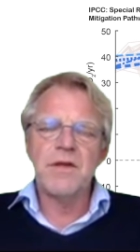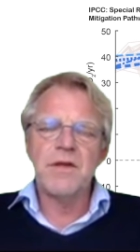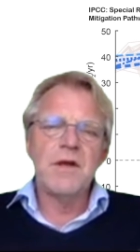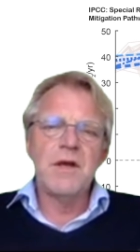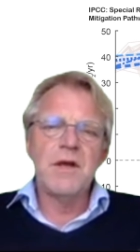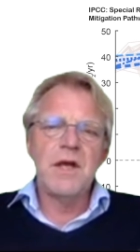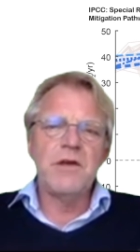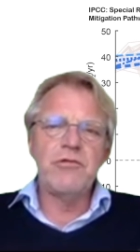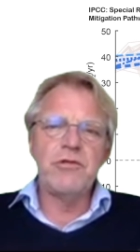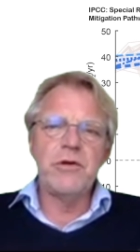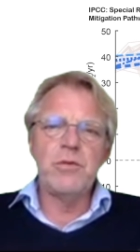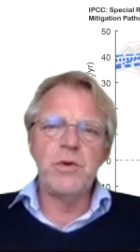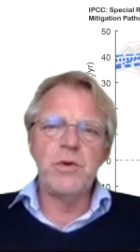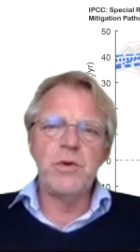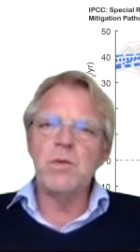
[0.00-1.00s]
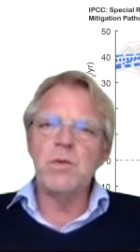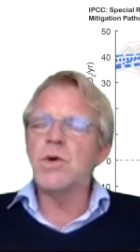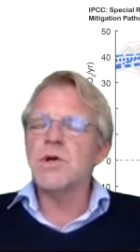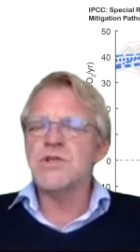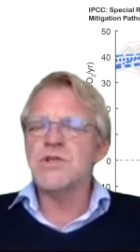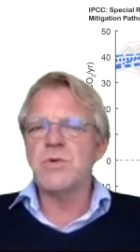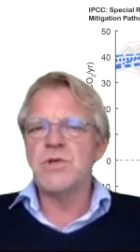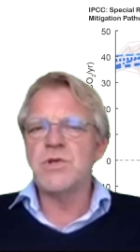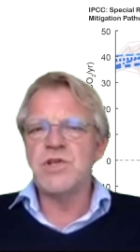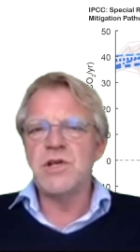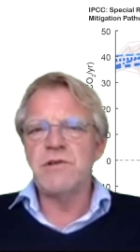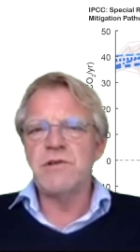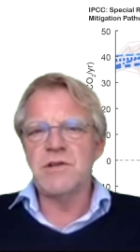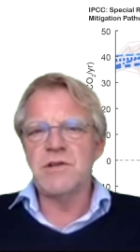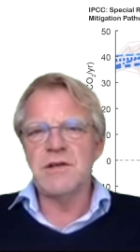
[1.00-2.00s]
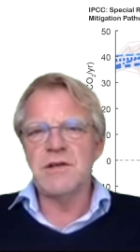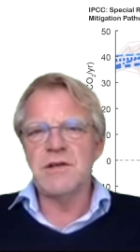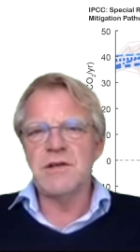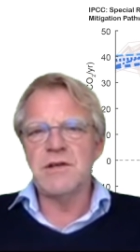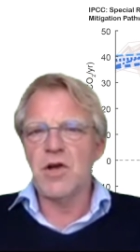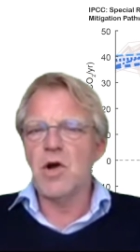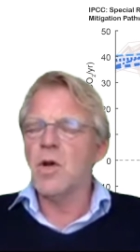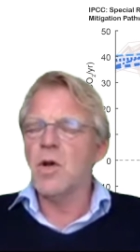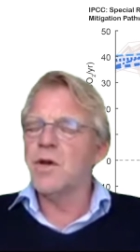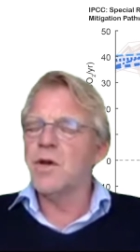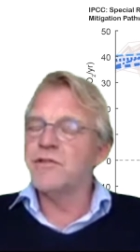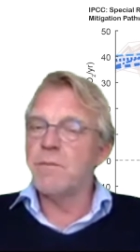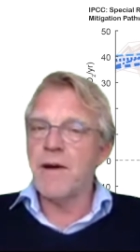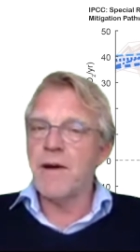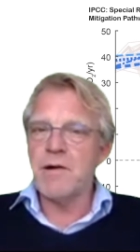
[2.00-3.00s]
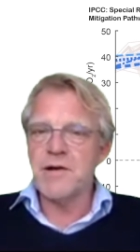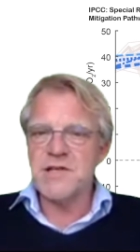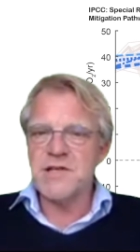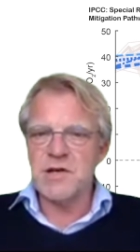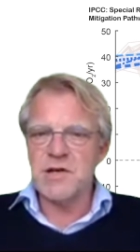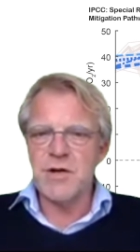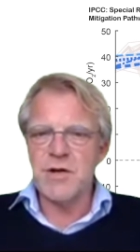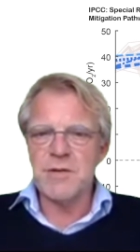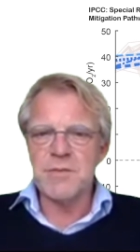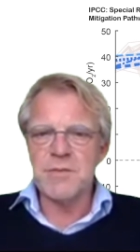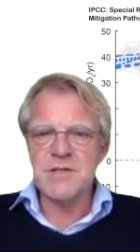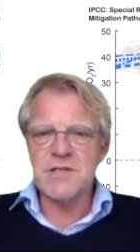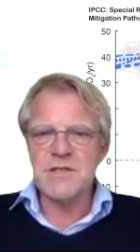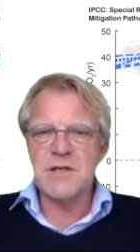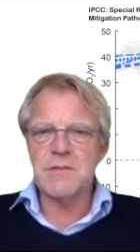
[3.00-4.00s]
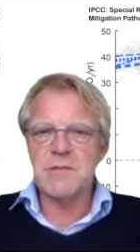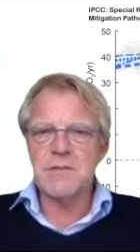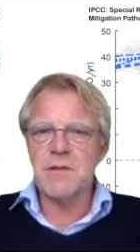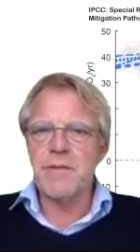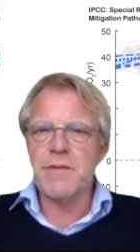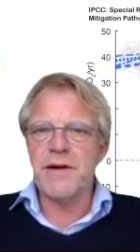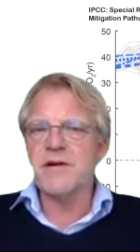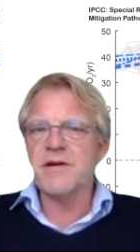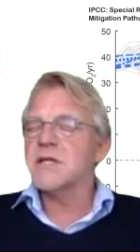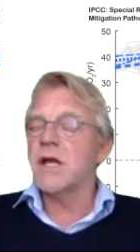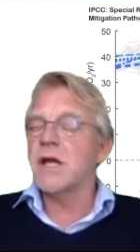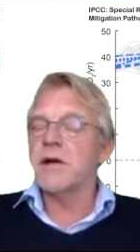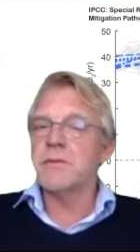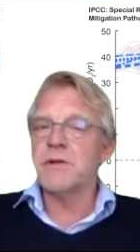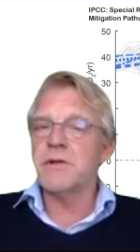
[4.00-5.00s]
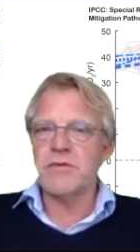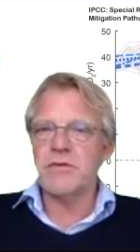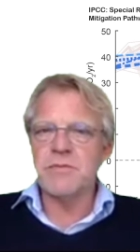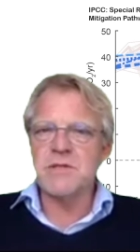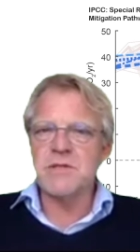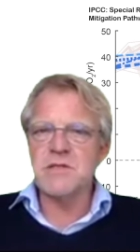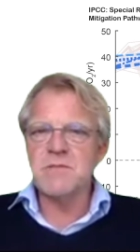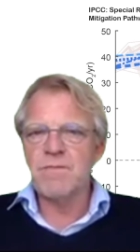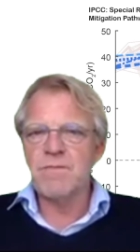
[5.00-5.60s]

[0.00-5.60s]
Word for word: if we really want to achieve the, the goal of the Paris agreements, the, the Paris climate agreements,